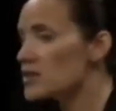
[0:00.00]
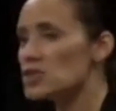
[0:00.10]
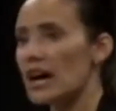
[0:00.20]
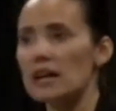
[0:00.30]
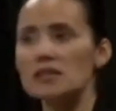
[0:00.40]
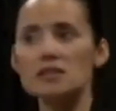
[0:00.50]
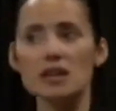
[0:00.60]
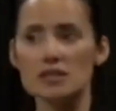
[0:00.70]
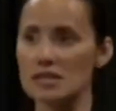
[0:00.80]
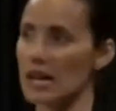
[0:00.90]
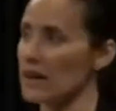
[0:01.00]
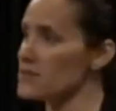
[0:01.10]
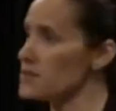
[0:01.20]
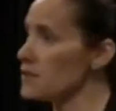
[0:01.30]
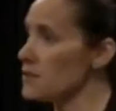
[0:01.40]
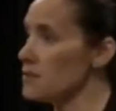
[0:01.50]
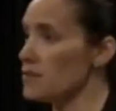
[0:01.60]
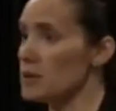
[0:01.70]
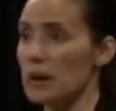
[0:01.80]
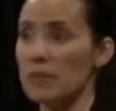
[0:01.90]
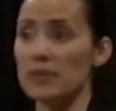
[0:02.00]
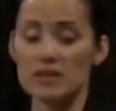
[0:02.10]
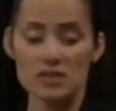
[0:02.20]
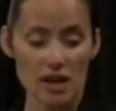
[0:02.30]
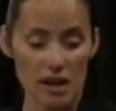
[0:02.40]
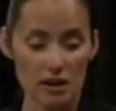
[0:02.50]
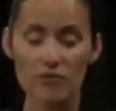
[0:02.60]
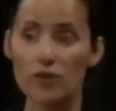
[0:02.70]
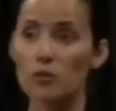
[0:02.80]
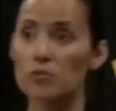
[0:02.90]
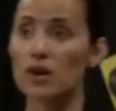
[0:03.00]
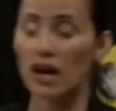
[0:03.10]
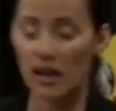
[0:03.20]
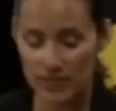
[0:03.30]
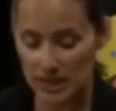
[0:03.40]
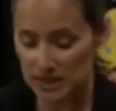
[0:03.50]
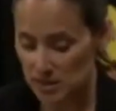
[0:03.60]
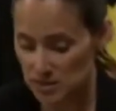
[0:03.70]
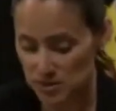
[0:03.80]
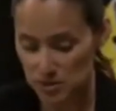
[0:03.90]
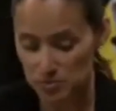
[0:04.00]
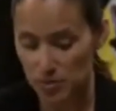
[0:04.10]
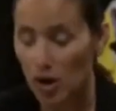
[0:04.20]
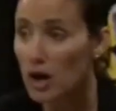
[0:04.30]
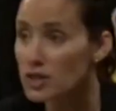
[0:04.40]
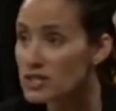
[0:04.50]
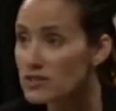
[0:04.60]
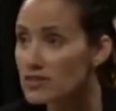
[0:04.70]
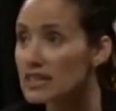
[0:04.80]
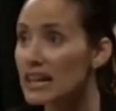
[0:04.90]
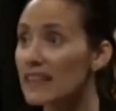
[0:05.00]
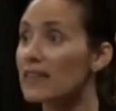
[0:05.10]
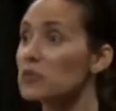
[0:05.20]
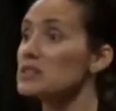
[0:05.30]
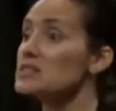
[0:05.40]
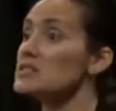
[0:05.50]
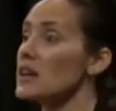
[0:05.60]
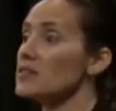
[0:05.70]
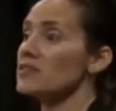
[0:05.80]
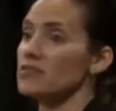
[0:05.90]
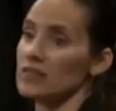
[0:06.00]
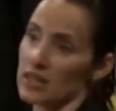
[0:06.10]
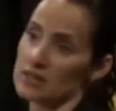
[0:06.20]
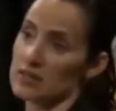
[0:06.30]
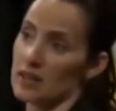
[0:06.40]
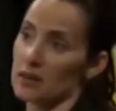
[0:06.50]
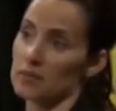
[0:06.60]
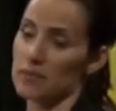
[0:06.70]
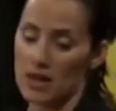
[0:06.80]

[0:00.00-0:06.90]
The child doesn't have to rip up the entire phone book. I've had kids do parts of it, and then we save it for next time.